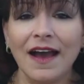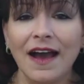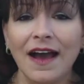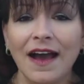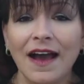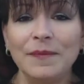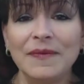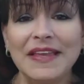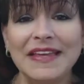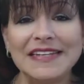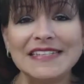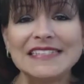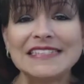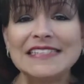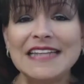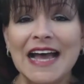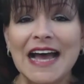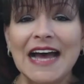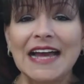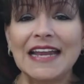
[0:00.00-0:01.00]
Um, it is
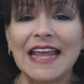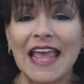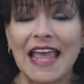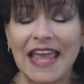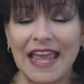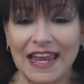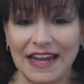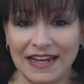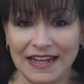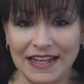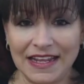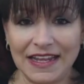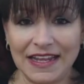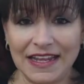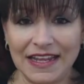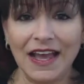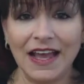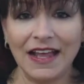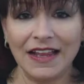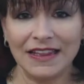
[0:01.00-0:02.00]
not any
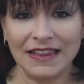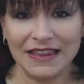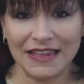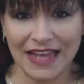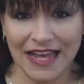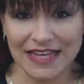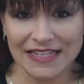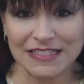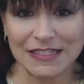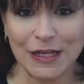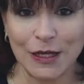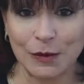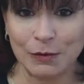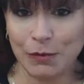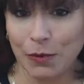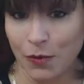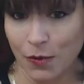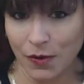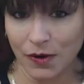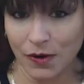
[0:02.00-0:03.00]
less
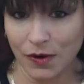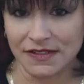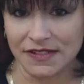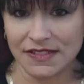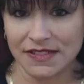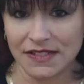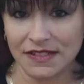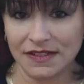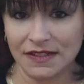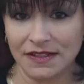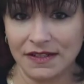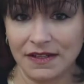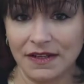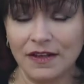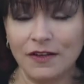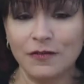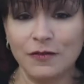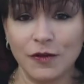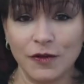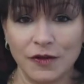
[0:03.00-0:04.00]
important
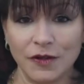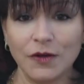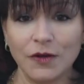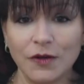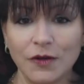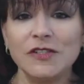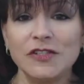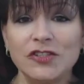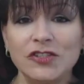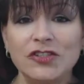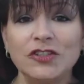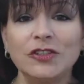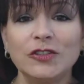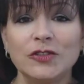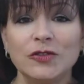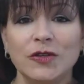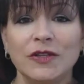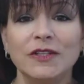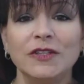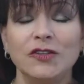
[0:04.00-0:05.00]
for those
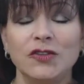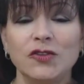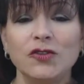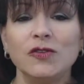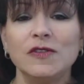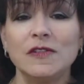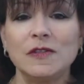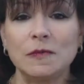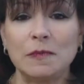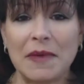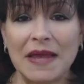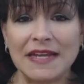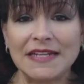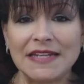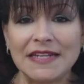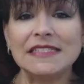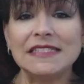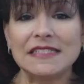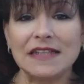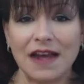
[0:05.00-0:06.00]
children to
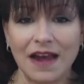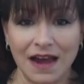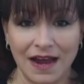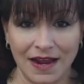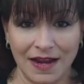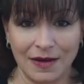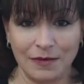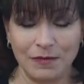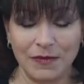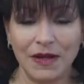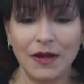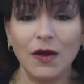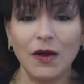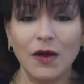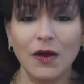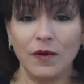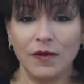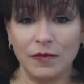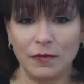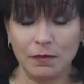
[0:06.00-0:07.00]
spend time
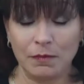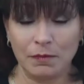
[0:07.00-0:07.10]
with